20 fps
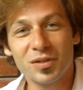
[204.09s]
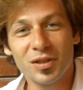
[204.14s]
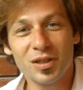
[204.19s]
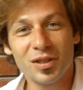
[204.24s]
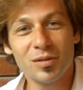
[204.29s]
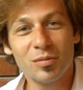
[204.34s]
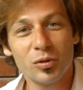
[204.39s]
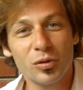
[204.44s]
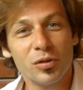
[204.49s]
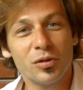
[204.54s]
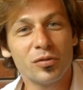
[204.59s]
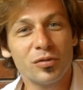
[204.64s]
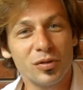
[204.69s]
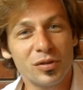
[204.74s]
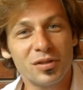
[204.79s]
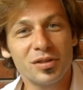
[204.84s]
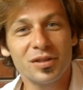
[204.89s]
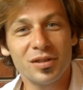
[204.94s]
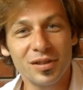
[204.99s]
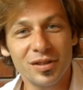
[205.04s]
the Hebrew
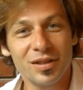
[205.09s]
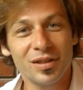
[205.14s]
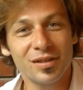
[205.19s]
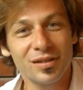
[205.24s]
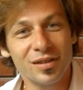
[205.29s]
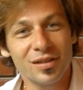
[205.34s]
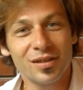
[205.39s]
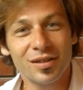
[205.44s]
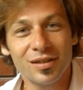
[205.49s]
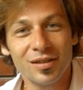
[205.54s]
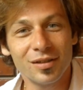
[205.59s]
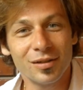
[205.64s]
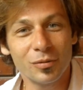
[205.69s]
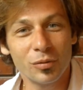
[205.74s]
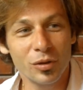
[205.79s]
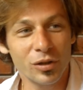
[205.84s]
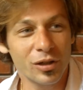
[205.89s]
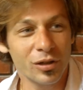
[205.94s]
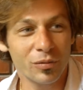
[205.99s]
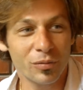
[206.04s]
University and
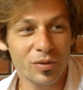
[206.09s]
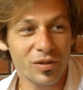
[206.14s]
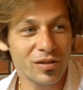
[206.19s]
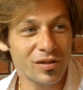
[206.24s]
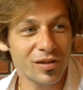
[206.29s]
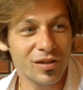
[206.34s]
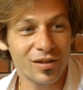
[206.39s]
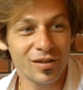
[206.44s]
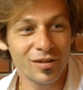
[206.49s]
working with